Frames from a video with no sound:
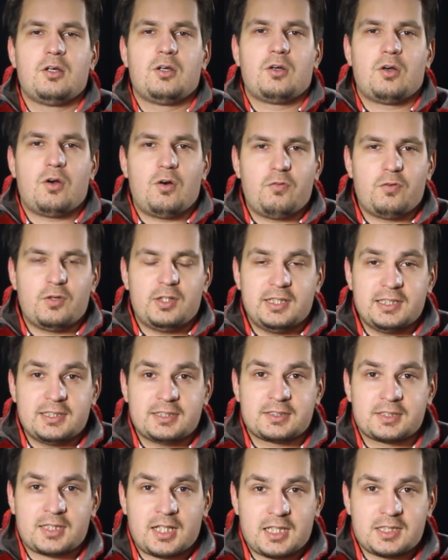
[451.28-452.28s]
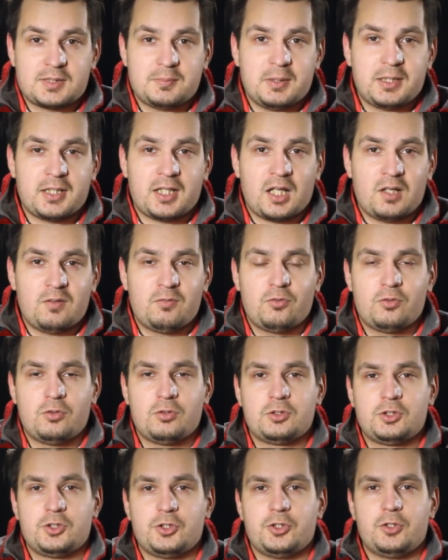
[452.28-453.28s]
hopefully this has been
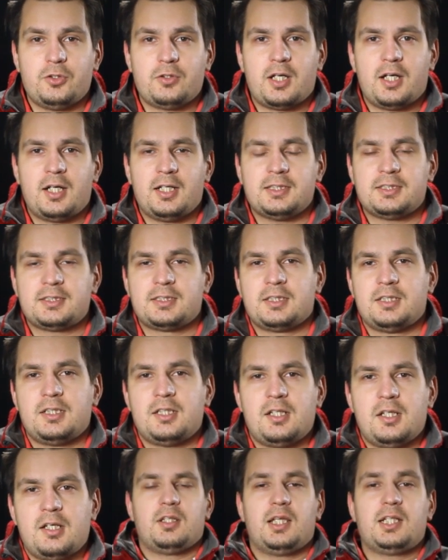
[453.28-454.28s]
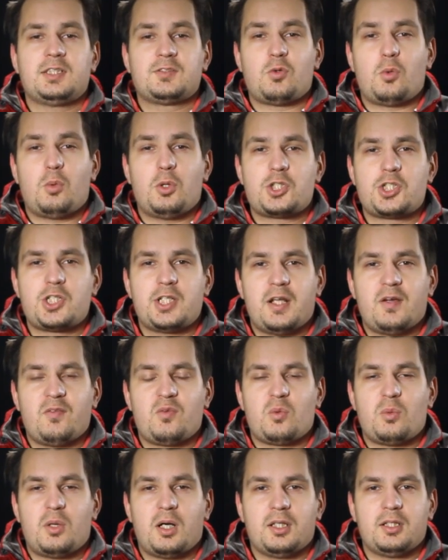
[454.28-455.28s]
helpful to you guys. Thanks for watching
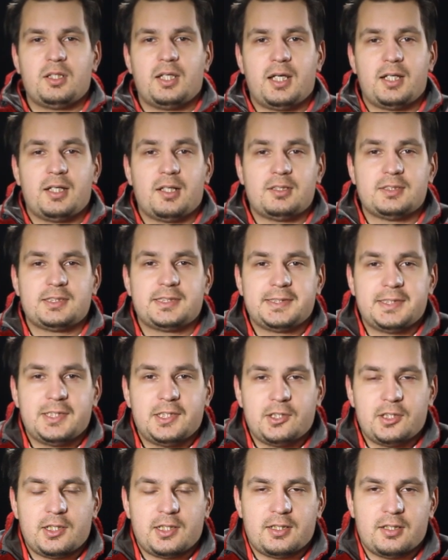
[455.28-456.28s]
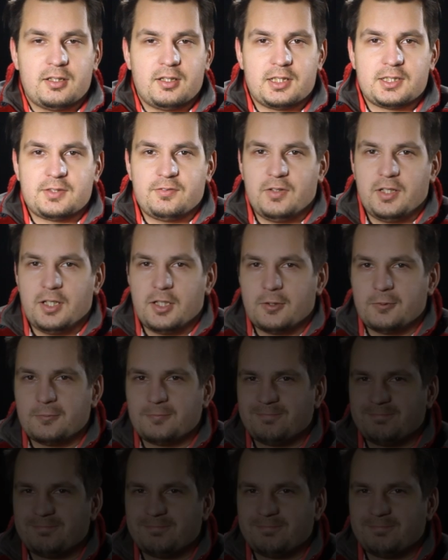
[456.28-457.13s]
everyone, and I'll see you in the next video.